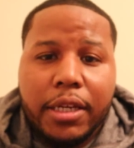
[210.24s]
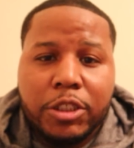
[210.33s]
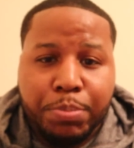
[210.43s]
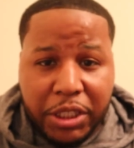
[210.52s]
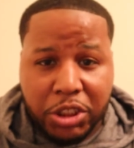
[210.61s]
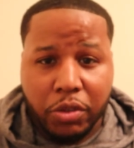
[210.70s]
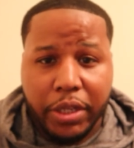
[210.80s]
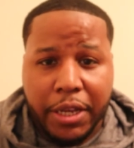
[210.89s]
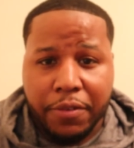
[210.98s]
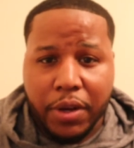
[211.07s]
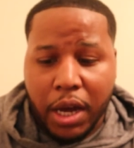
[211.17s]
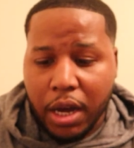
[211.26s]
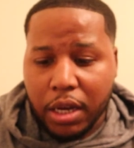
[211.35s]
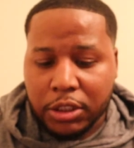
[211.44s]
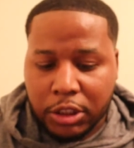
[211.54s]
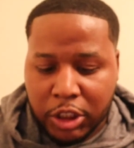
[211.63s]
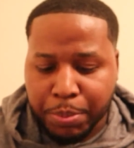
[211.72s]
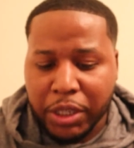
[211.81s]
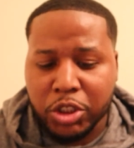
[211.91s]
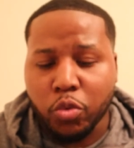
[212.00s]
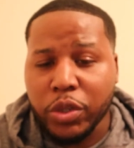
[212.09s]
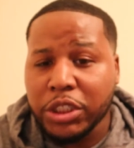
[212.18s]
special uh, the
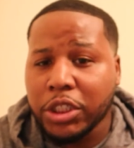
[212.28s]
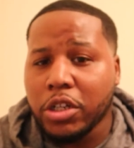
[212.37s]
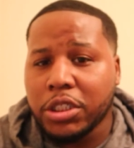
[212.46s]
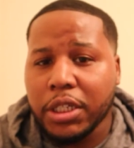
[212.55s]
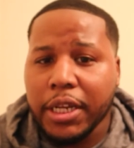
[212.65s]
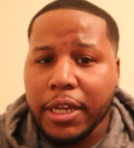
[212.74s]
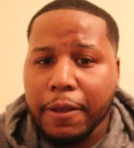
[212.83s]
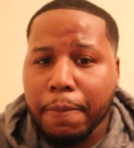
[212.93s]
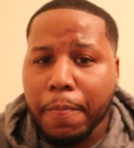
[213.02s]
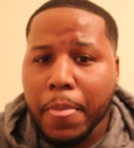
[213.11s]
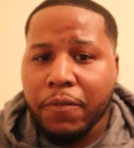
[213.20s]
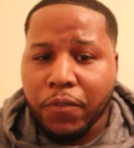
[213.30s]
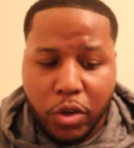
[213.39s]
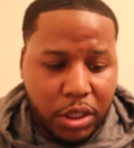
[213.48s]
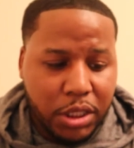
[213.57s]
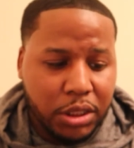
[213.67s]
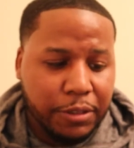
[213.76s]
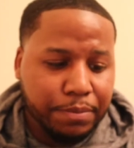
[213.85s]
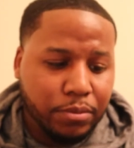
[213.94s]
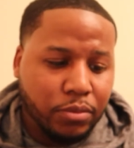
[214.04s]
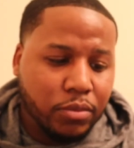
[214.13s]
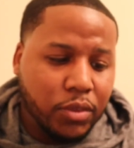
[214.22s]
special research for this.
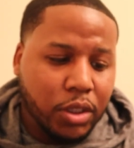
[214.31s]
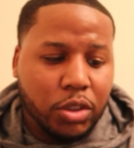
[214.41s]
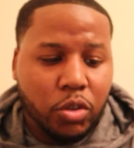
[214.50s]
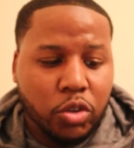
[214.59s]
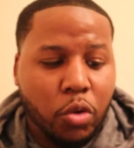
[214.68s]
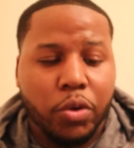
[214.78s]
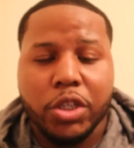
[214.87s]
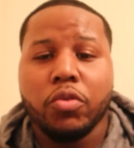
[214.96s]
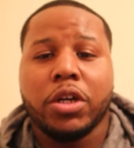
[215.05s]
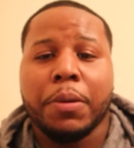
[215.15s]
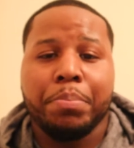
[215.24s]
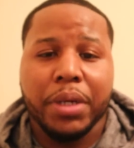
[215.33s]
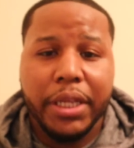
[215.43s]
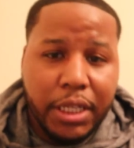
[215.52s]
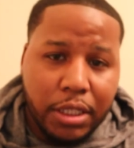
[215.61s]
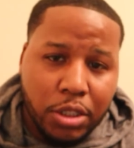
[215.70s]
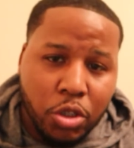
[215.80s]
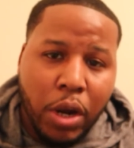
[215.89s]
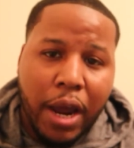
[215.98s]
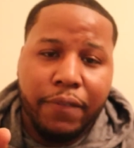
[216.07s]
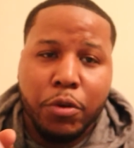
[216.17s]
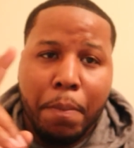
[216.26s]
So when you complete it, you
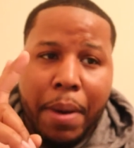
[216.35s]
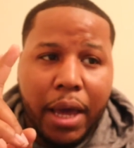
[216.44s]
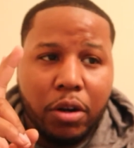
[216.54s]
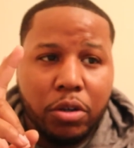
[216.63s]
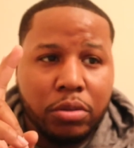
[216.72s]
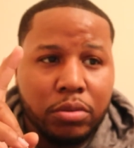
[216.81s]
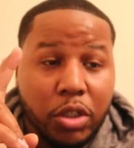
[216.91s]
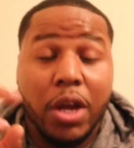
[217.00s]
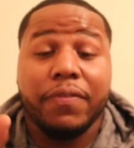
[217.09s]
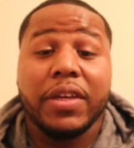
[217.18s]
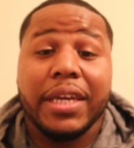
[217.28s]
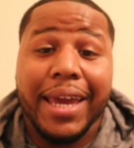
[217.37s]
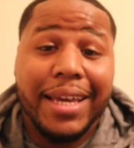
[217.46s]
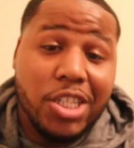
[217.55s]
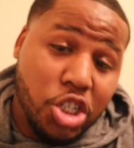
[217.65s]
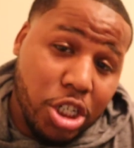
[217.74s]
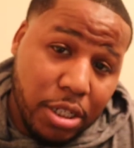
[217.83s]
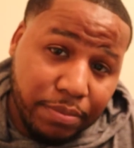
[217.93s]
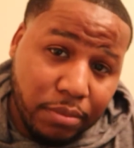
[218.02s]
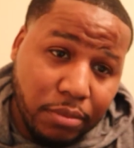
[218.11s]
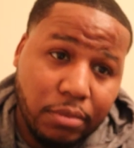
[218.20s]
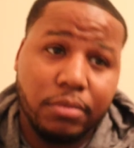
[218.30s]
have to battle or you have to catch
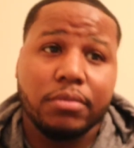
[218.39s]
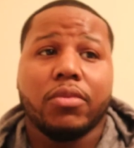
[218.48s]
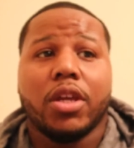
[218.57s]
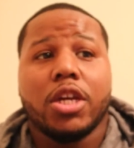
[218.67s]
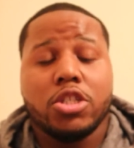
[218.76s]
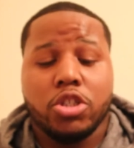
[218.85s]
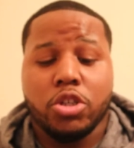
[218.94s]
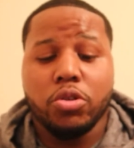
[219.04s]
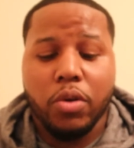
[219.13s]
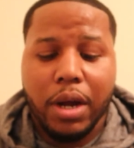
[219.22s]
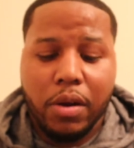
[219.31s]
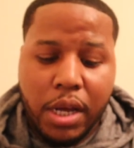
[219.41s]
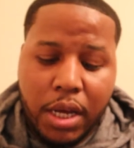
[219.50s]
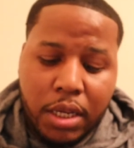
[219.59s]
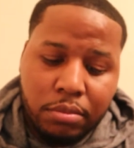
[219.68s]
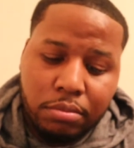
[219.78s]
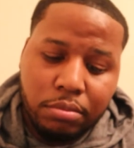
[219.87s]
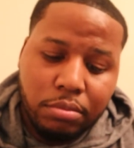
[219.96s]
two Groudon